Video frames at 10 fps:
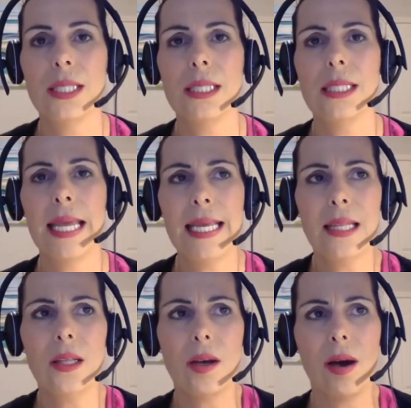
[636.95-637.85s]
taken
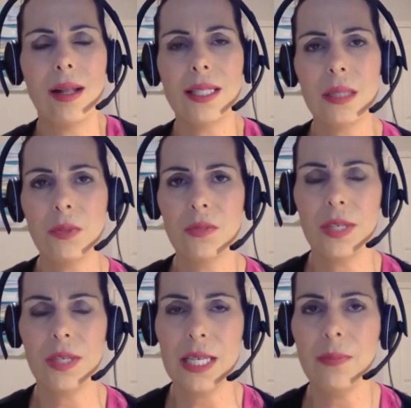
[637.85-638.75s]
the concept of
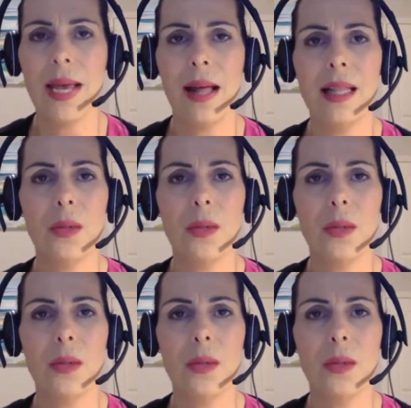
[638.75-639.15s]
email